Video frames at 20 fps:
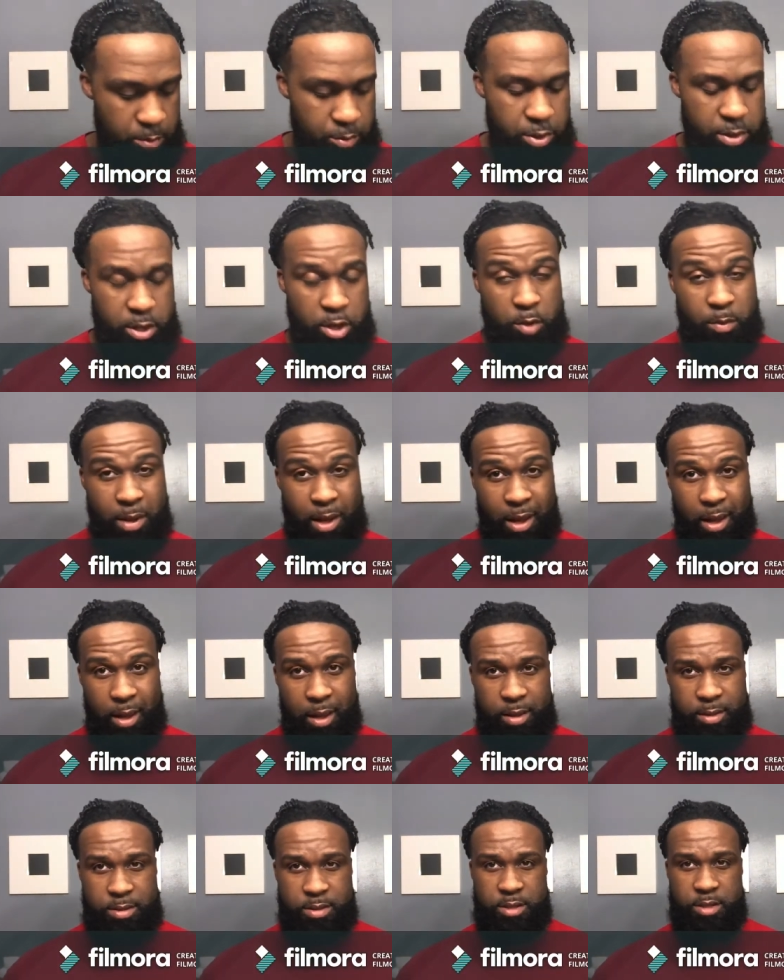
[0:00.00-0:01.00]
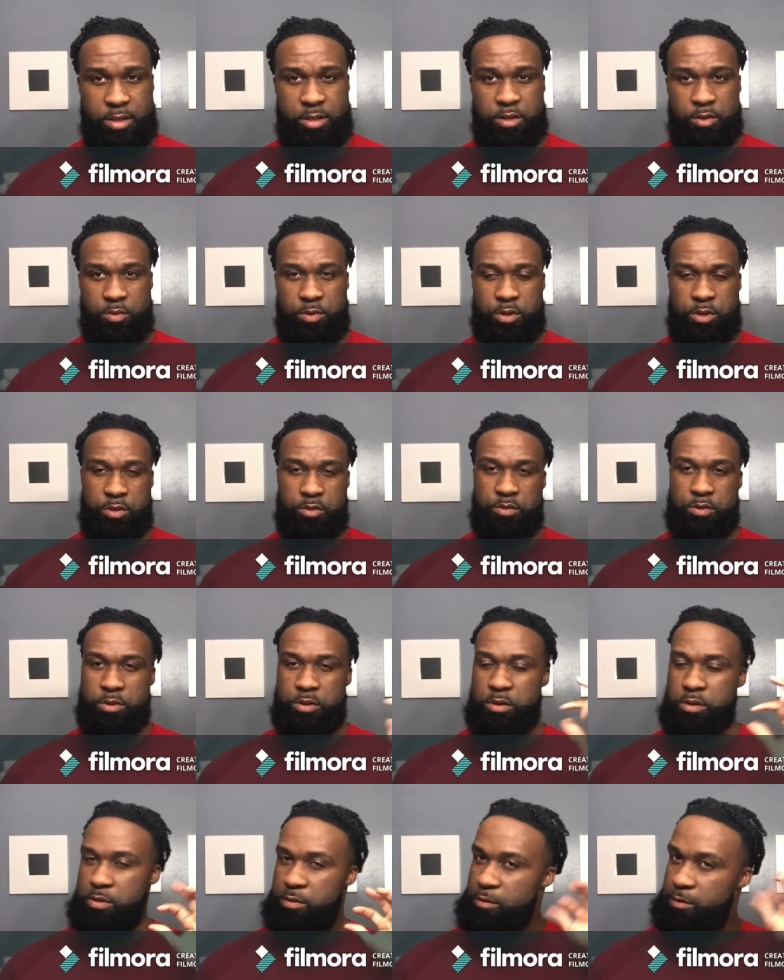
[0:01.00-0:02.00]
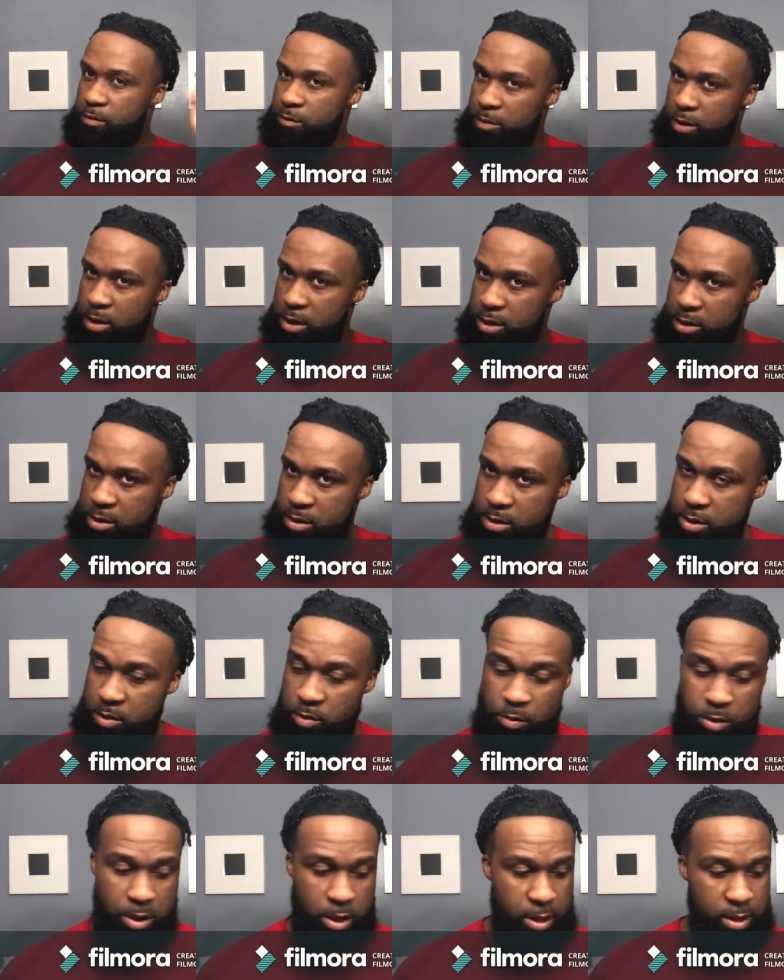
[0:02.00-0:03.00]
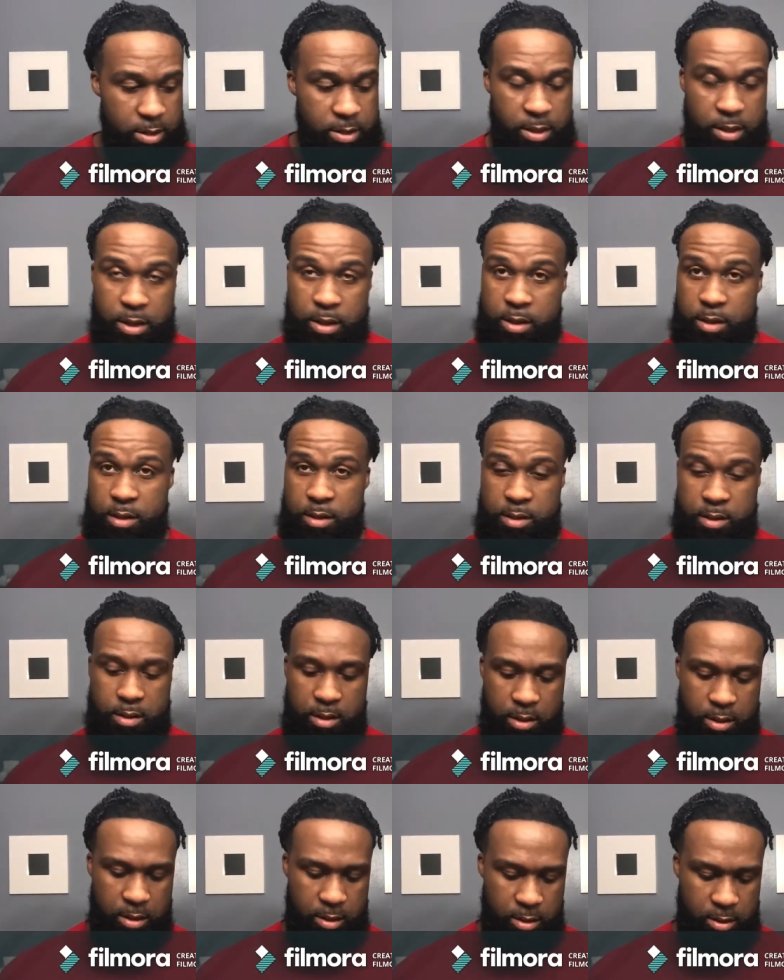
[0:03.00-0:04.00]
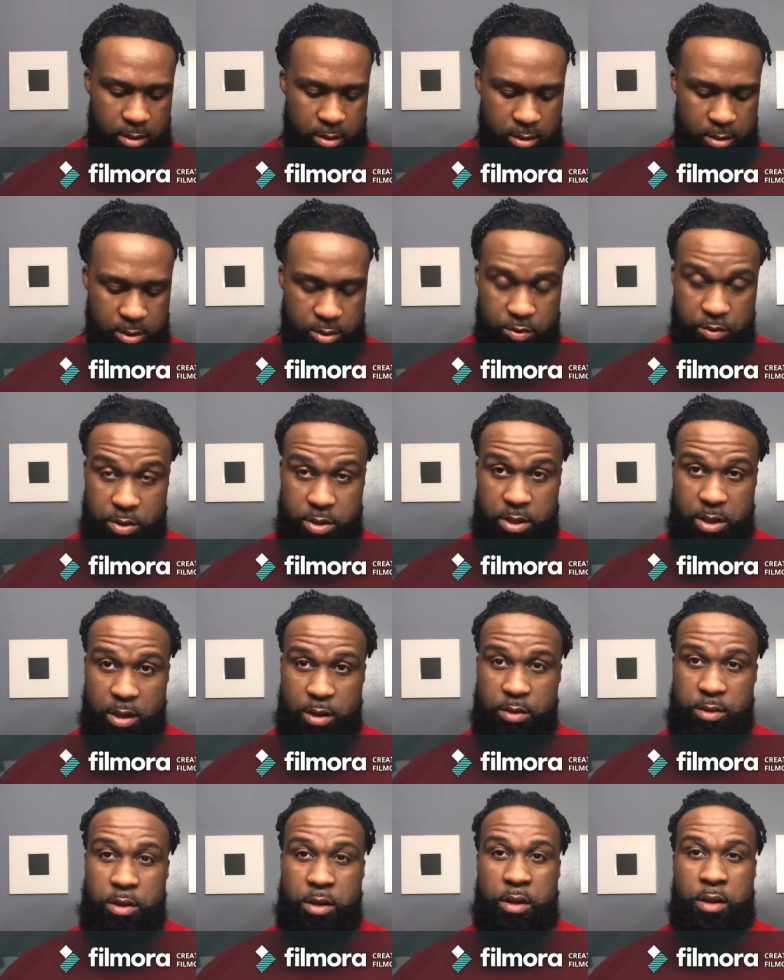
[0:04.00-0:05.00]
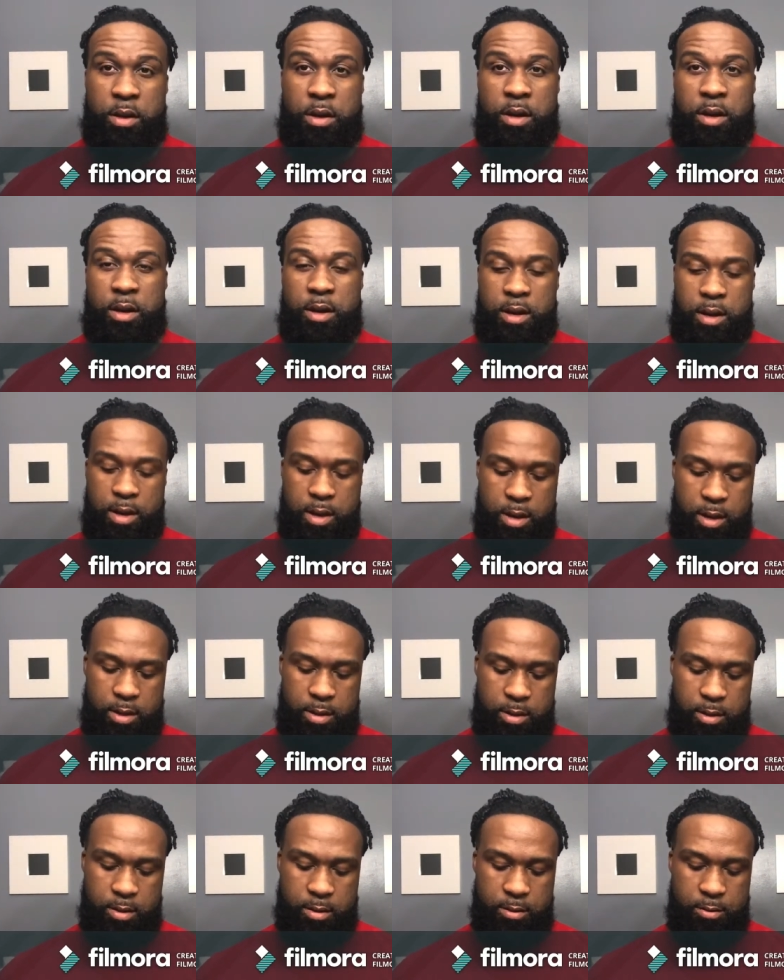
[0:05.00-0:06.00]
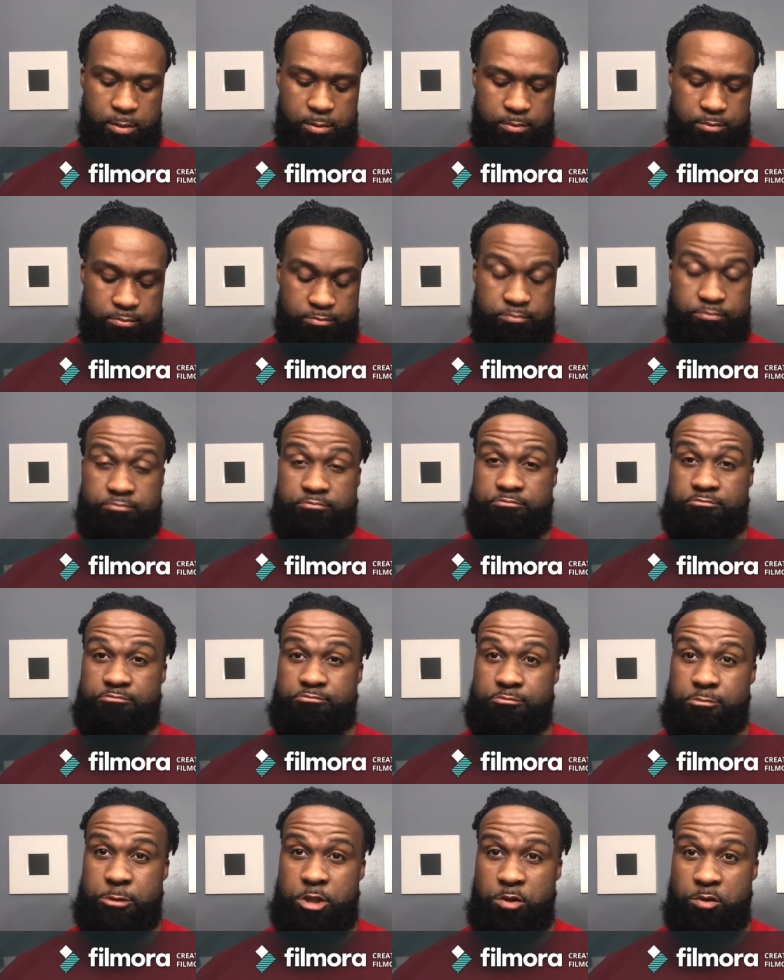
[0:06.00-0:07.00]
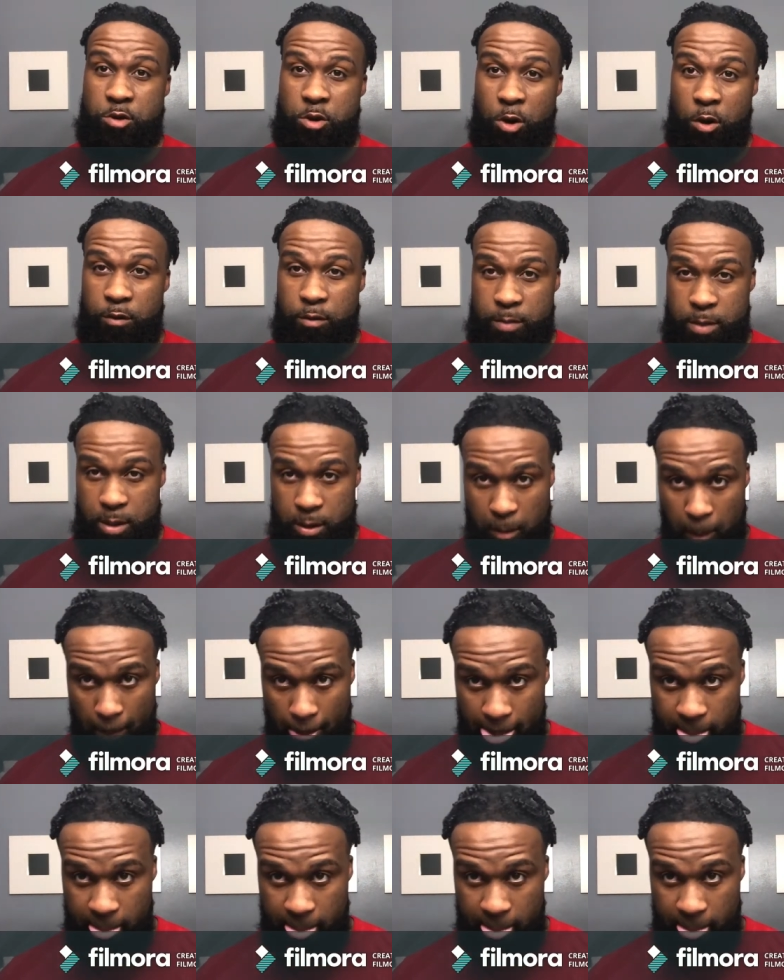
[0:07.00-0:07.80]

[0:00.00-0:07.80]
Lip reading: Put it on my hands just to reduce the frizz when I take the twist out, and we'll go from there.